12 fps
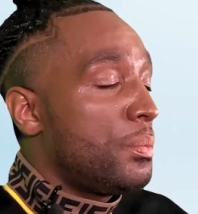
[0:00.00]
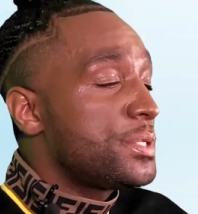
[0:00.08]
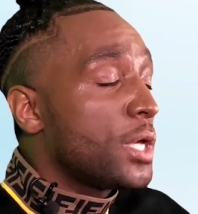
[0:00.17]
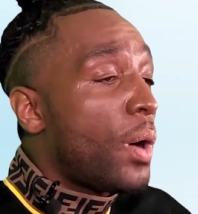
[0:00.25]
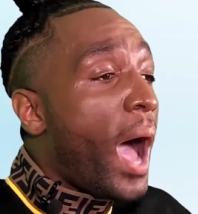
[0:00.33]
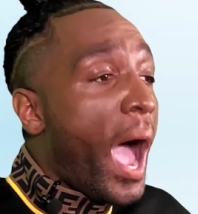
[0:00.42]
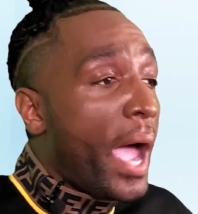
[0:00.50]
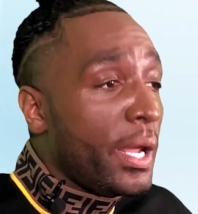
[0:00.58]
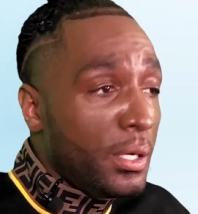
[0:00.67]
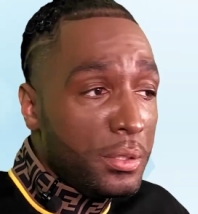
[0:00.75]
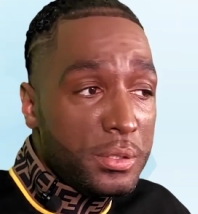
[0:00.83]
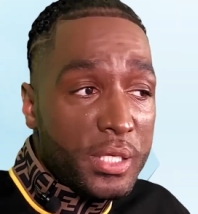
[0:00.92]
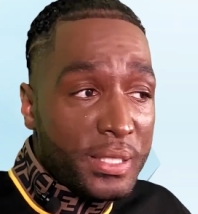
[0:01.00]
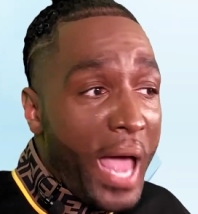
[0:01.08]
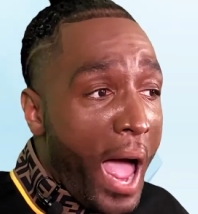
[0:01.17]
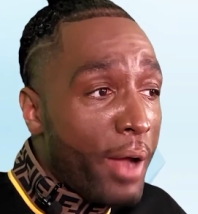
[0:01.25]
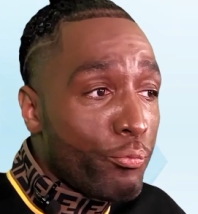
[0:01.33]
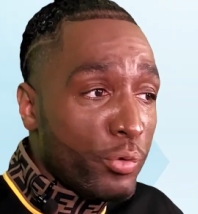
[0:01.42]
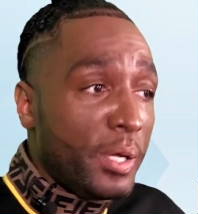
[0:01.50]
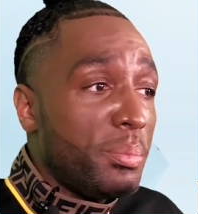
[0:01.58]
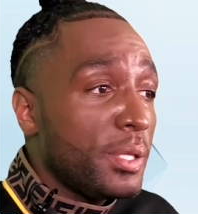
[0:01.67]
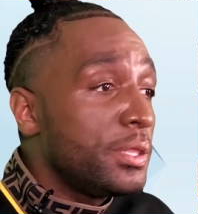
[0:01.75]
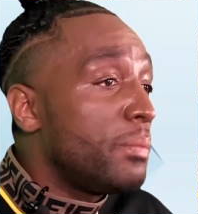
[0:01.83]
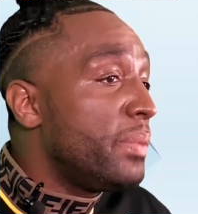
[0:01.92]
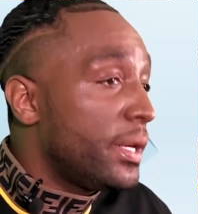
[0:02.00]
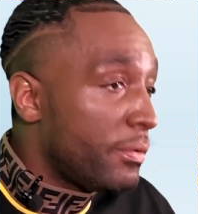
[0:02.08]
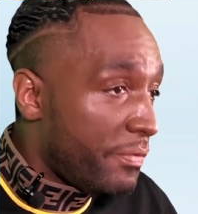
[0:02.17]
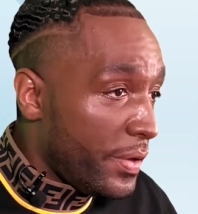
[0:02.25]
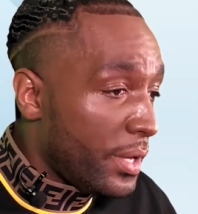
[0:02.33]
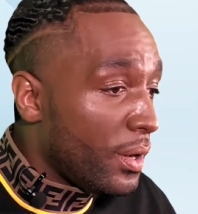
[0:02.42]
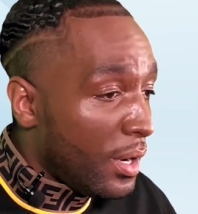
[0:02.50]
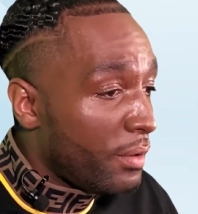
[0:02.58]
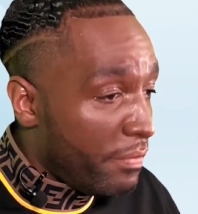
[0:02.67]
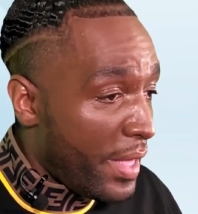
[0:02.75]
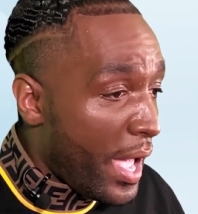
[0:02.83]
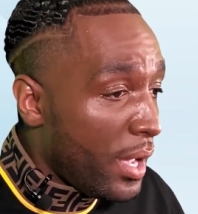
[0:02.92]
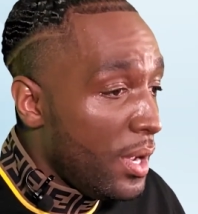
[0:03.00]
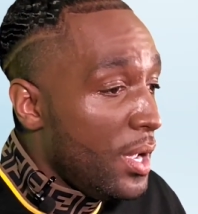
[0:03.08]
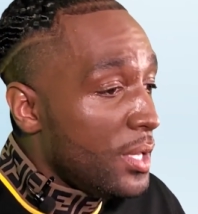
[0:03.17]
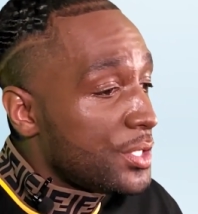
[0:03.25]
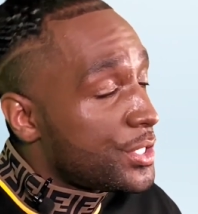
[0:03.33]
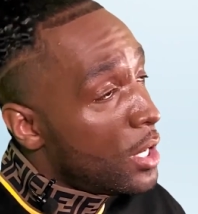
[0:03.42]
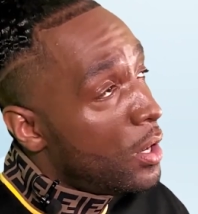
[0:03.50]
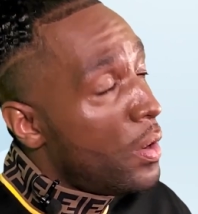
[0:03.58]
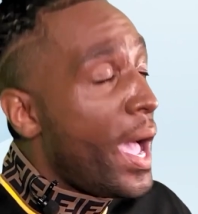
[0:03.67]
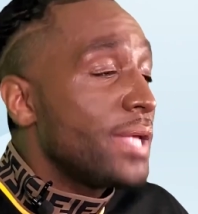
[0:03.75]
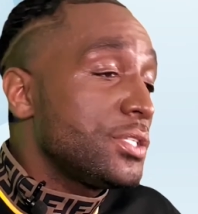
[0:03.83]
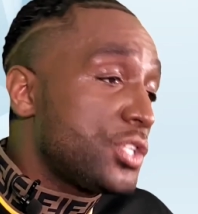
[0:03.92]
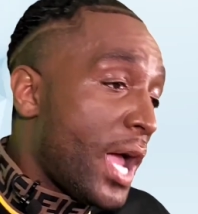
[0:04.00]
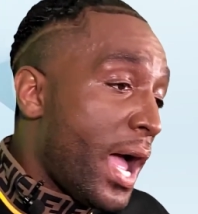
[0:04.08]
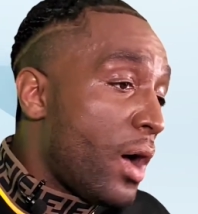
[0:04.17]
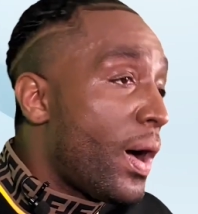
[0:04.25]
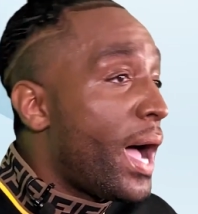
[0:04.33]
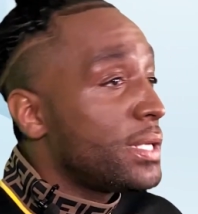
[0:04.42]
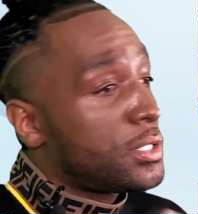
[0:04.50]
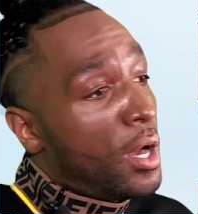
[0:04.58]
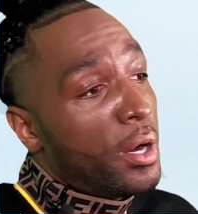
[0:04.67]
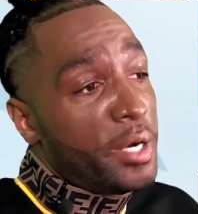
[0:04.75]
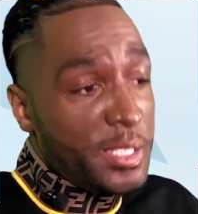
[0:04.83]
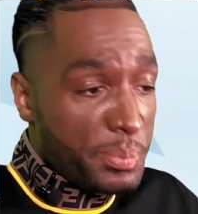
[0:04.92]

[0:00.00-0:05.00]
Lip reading: So I did not reap the benefit of that. So as a child, I started